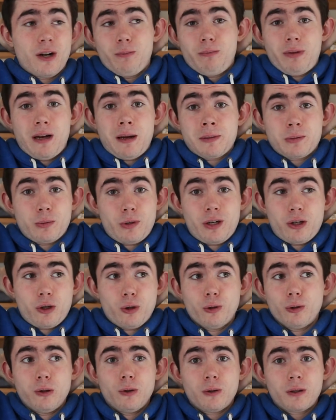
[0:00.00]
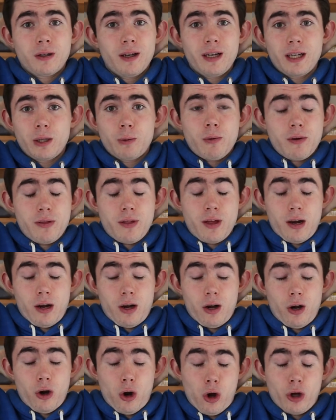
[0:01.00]
perhaps what it could look like with a
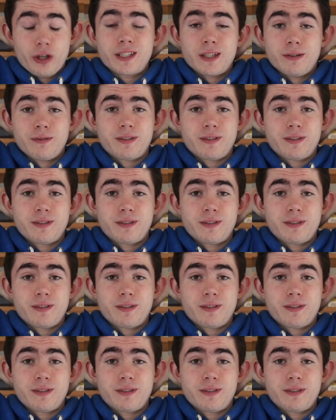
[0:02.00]
lot of